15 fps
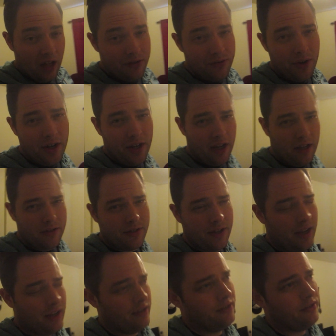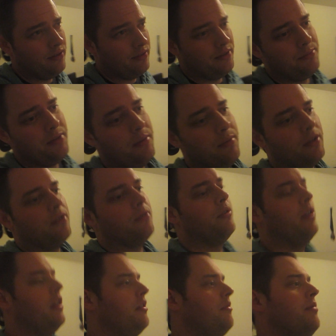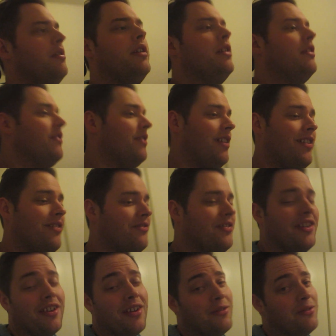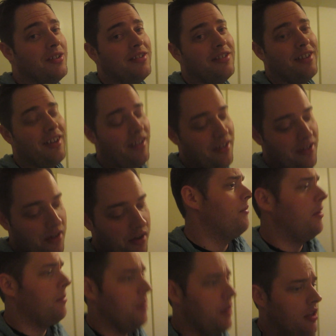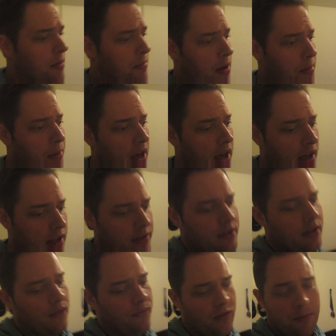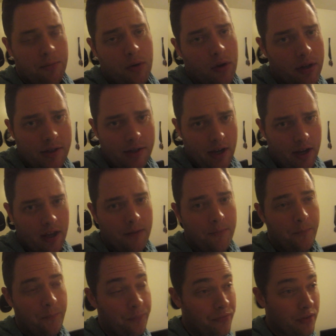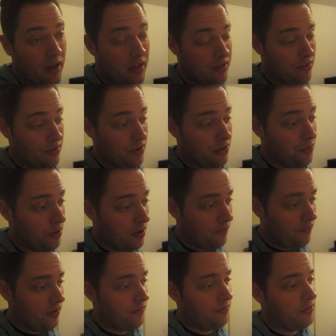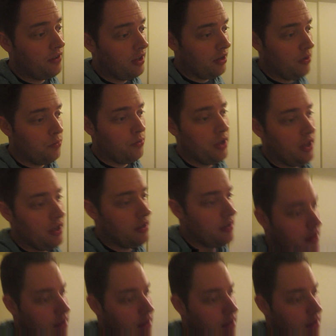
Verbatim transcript: It's raining outside, so I was maybe going to run, but I don't think I will today. I'm going to get my pass on February 2nd, and it's only $350 a week.